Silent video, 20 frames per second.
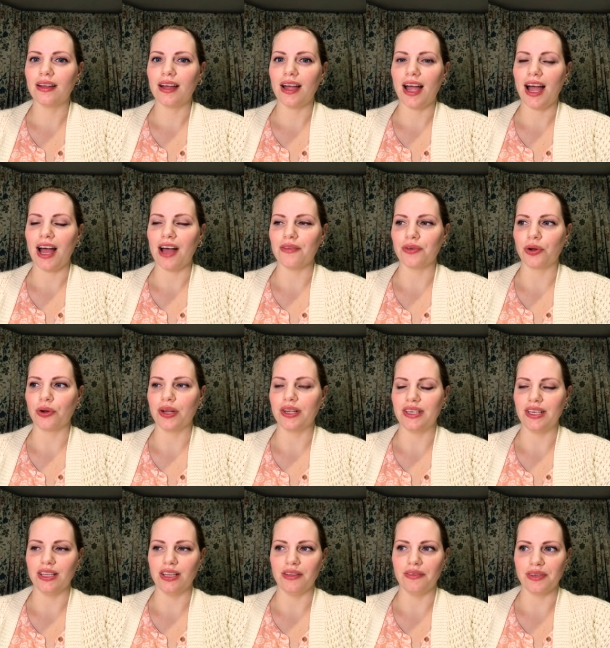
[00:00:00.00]
have a great
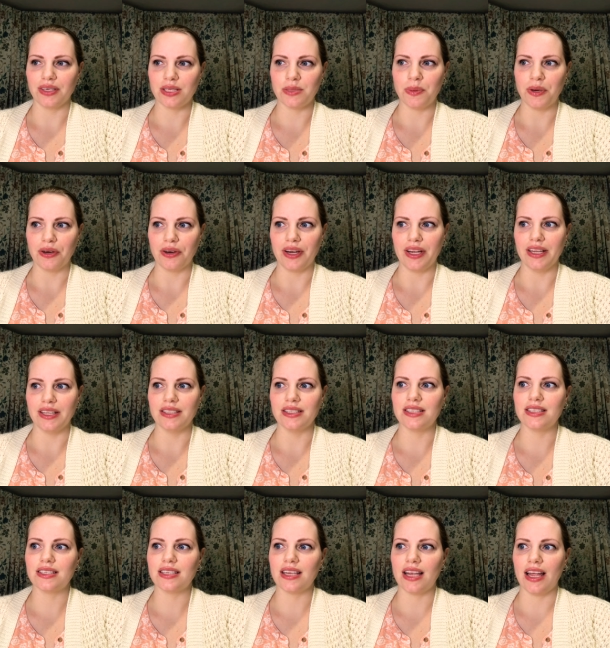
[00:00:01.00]
deal of experience